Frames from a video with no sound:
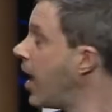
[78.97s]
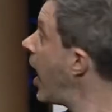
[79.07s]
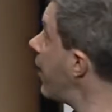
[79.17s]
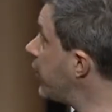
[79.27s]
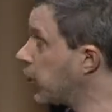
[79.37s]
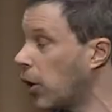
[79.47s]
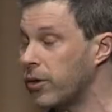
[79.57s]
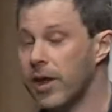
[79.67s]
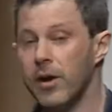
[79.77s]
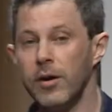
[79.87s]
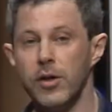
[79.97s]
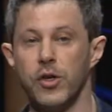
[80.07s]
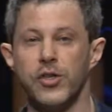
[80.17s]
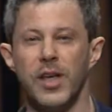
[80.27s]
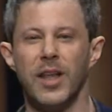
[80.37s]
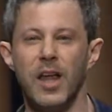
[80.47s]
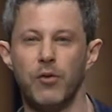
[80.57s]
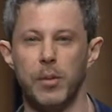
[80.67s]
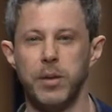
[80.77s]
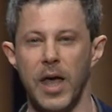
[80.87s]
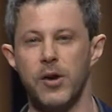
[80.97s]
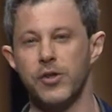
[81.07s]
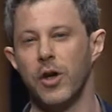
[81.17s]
And if you go there, you'll see a lot of what planners